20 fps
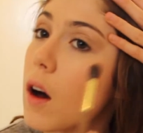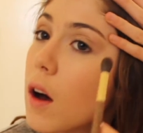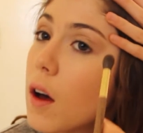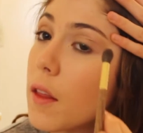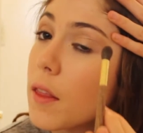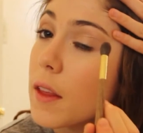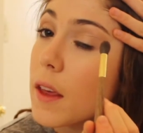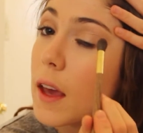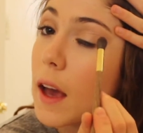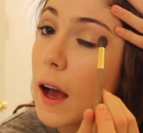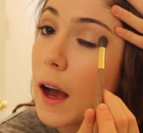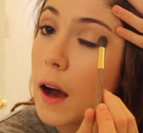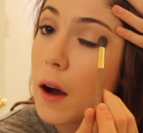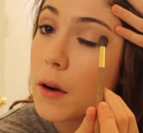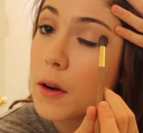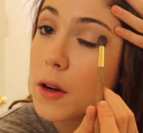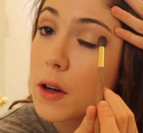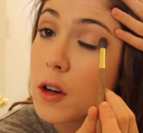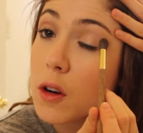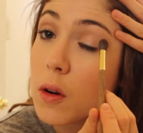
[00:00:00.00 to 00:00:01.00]
on the
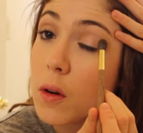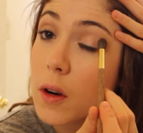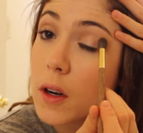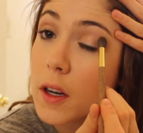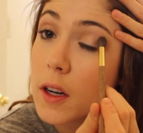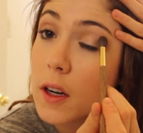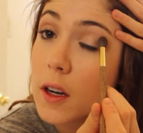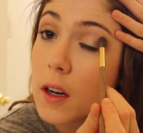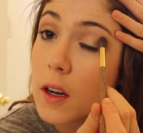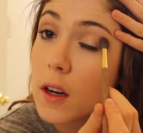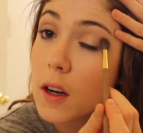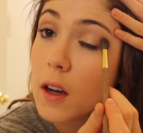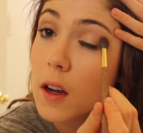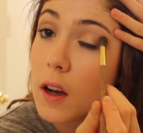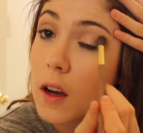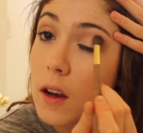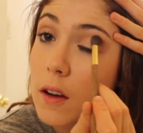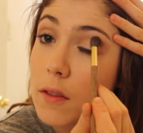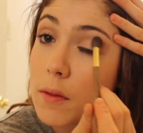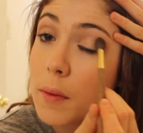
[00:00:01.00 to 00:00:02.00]
outer corner
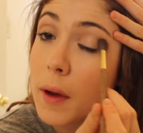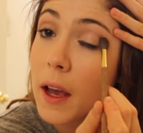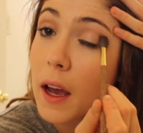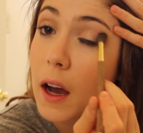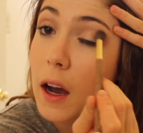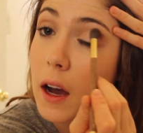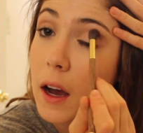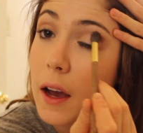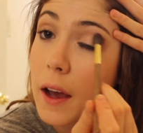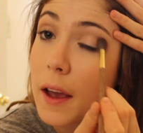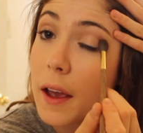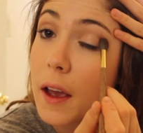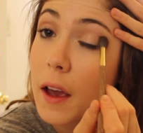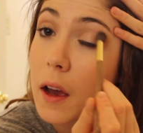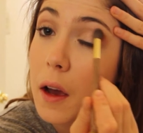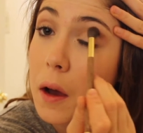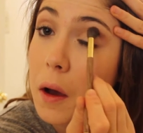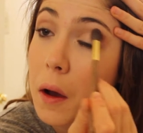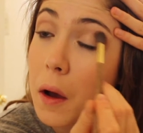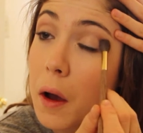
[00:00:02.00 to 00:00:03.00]
of my
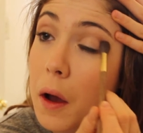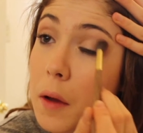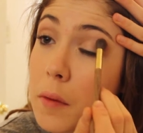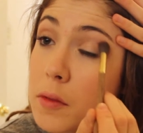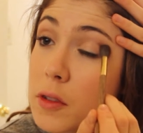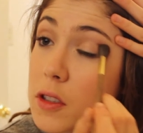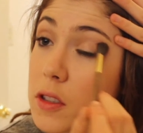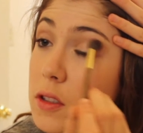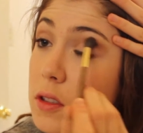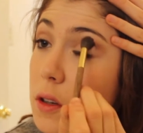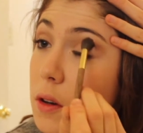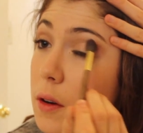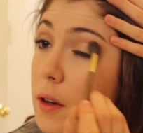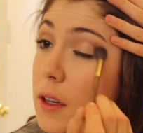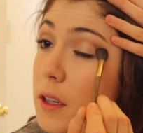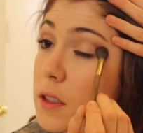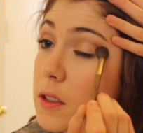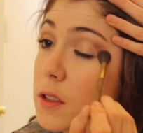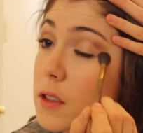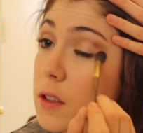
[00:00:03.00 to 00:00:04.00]
eye, I'm just
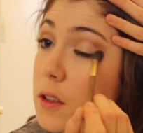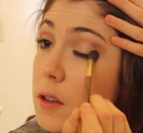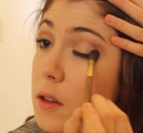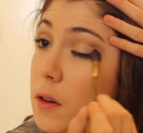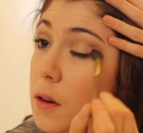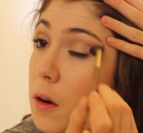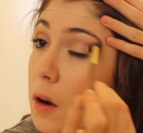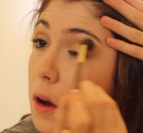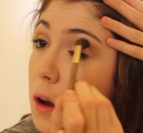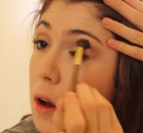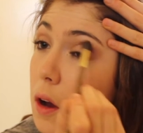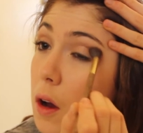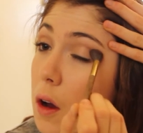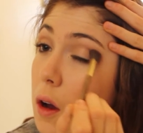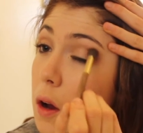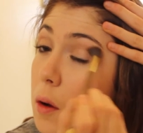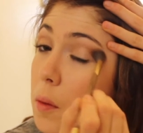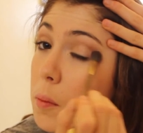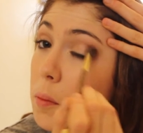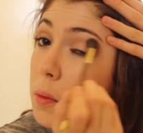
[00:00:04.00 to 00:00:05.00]
going to
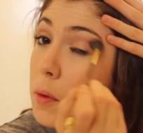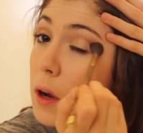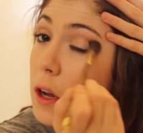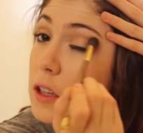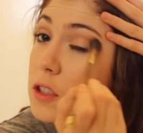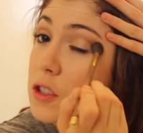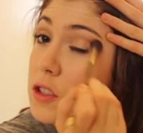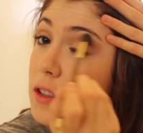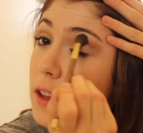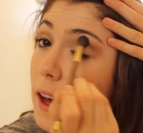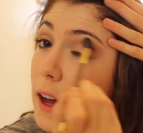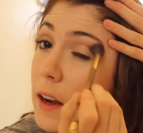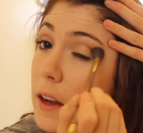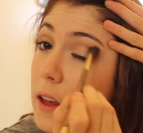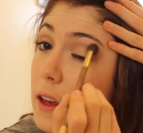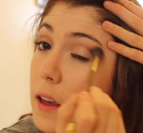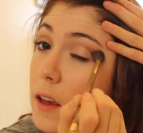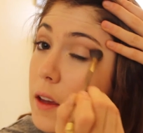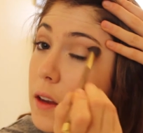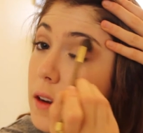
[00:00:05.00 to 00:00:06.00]
brush
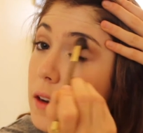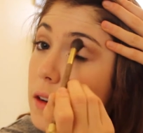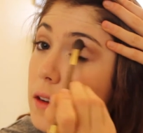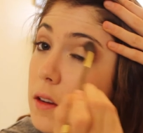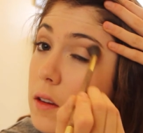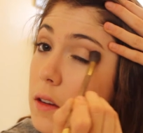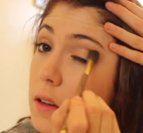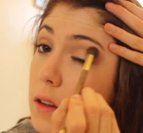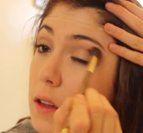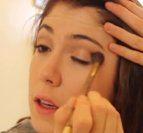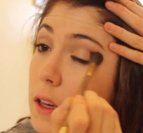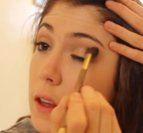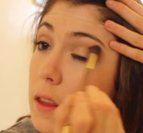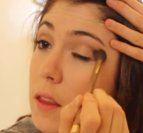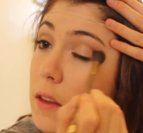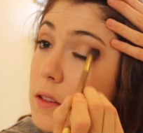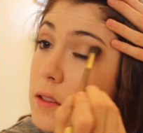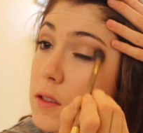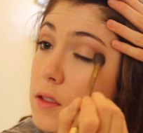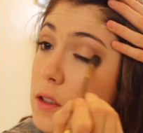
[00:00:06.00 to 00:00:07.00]
that in like
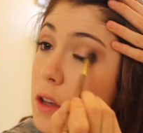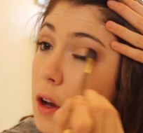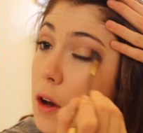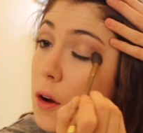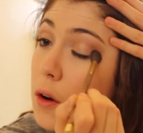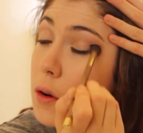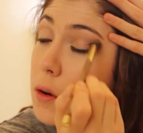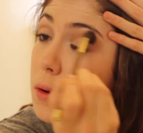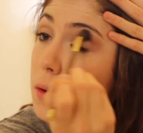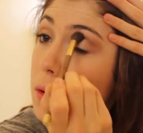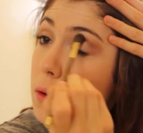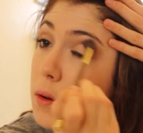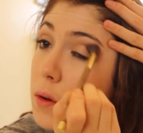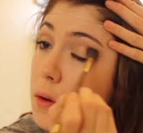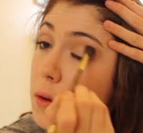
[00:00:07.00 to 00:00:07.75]
so.